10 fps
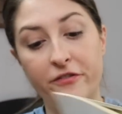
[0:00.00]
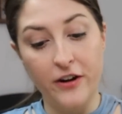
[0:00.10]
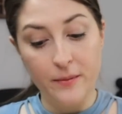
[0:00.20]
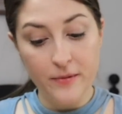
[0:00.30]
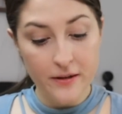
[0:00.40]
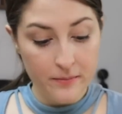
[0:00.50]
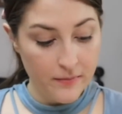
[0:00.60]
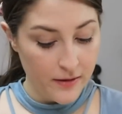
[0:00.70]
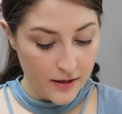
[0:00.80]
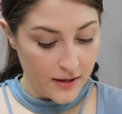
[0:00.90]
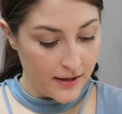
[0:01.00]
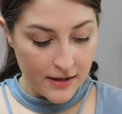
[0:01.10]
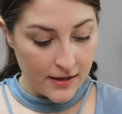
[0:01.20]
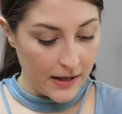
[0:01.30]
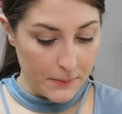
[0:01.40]
frame them.
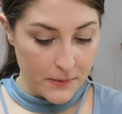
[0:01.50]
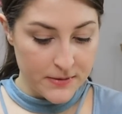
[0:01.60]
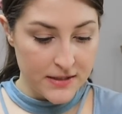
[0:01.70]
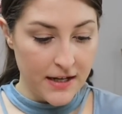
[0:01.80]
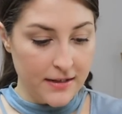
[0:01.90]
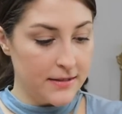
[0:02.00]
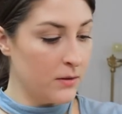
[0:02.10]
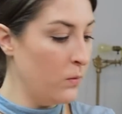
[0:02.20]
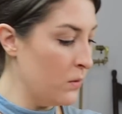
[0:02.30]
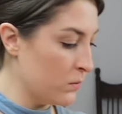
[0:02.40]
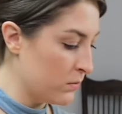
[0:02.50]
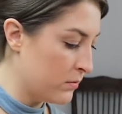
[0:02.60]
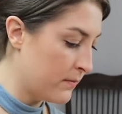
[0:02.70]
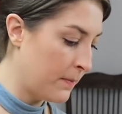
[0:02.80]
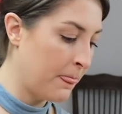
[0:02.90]
I'm obsessed.
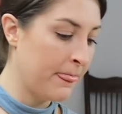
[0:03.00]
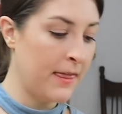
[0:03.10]
Woo!